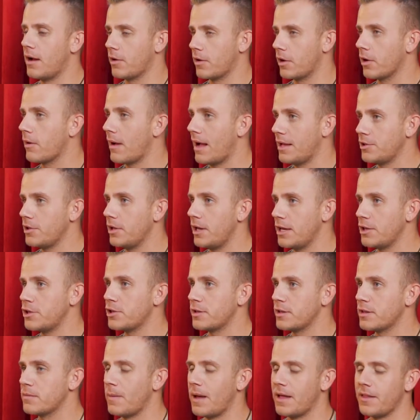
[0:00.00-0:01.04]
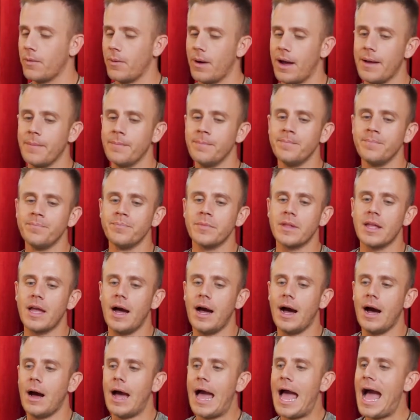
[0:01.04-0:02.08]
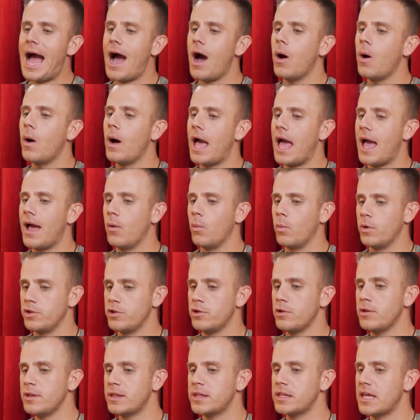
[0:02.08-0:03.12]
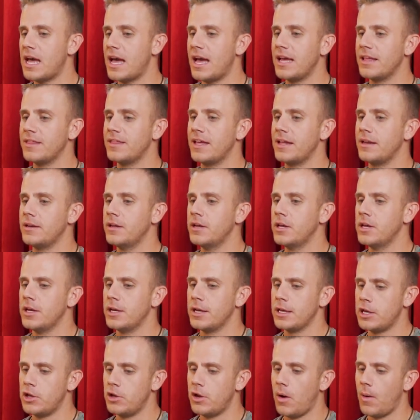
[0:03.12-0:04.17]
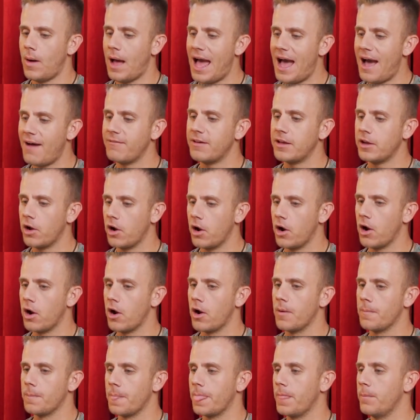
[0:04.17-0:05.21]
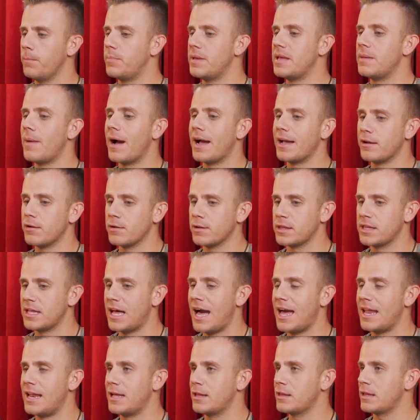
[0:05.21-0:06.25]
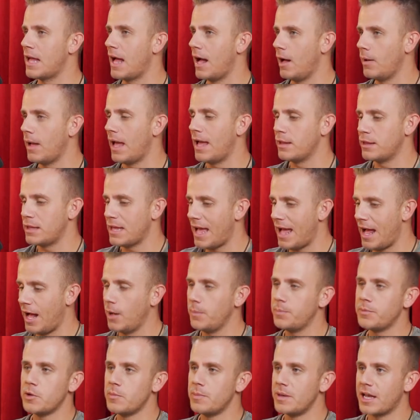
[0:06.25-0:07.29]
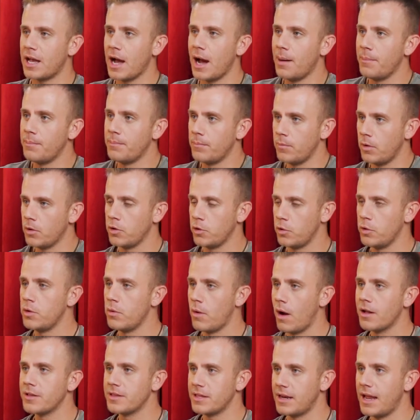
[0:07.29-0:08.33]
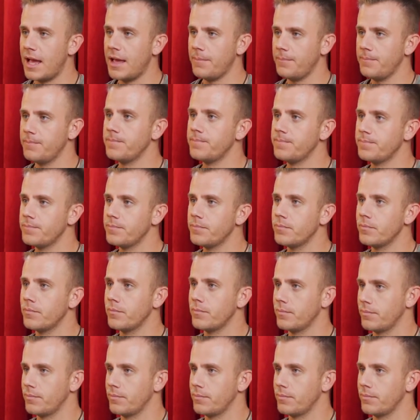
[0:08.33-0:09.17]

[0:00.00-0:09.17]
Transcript: Congratulations, by the way. Appreciate that. How would you say that, you know, having her be by your side has it helped you become who you are today? Oh, yeah.